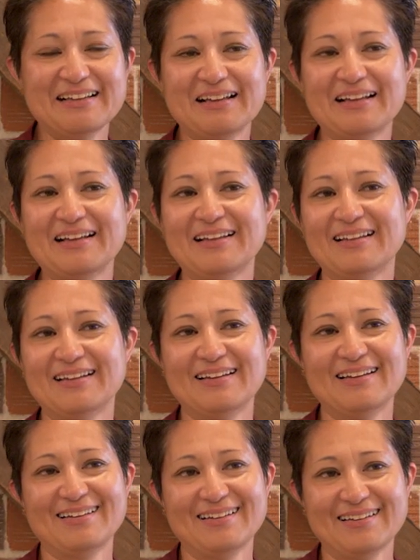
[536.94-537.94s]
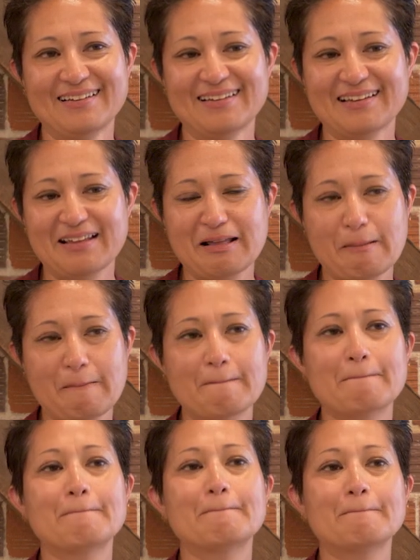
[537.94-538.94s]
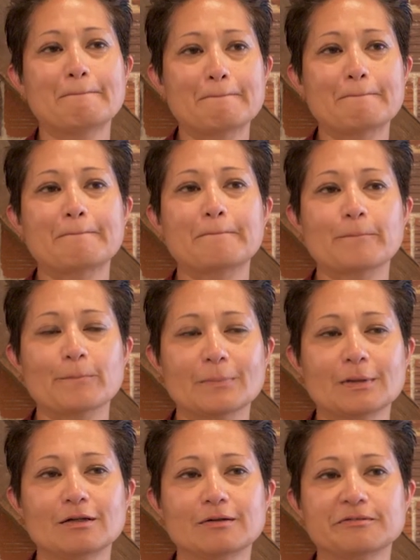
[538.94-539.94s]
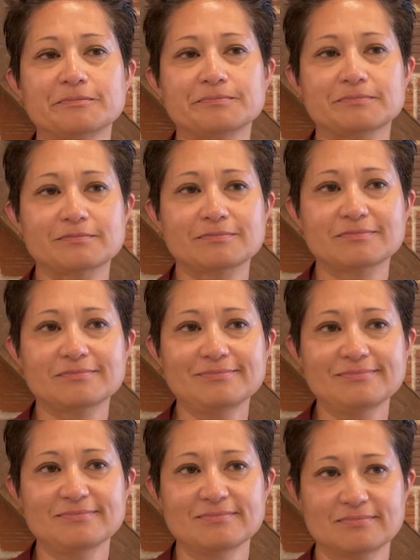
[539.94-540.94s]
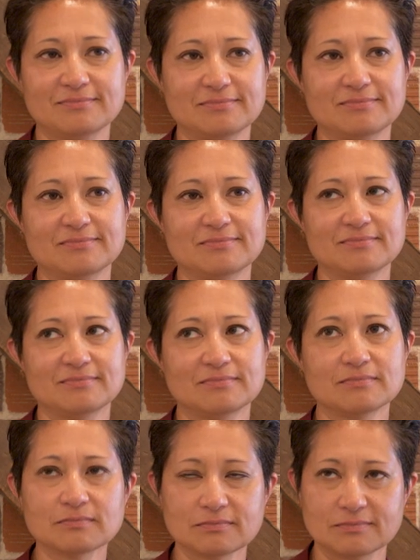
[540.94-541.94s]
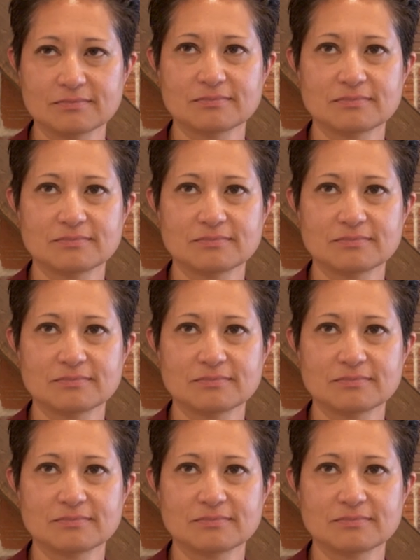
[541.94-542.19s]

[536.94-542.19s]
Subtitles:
you still live in the house you and Lynn lived in together 8 to 9 years. Mm-hmm.